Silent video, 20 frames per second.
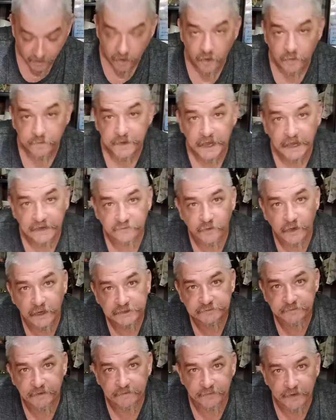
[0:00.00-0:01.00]
Hope you guys
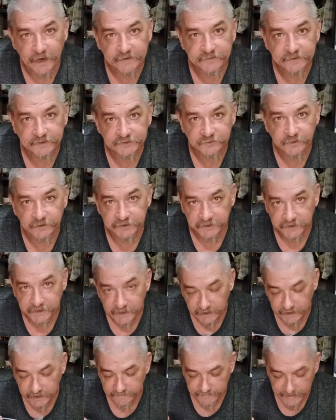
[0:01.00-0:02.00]
watch my breakfast one. You're
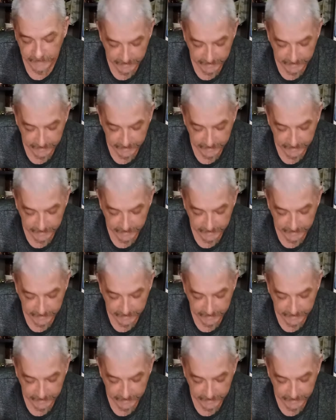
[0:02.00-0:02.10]
gonna love